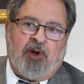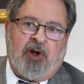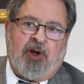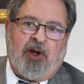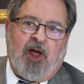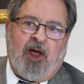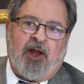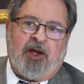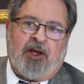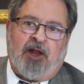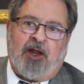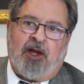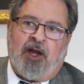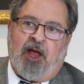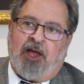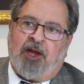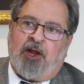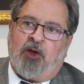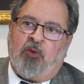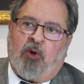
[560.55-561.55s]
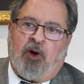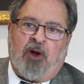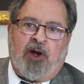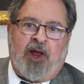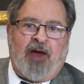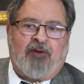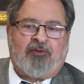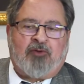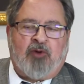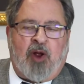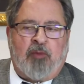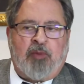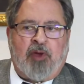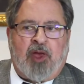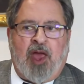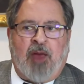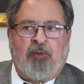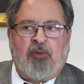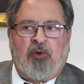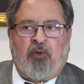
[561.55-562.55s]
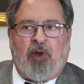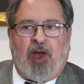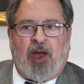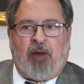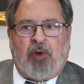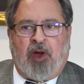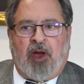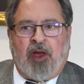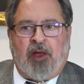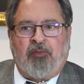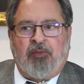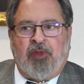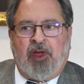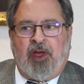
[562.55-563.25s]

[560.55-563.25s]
in 1981 after I became a rabbi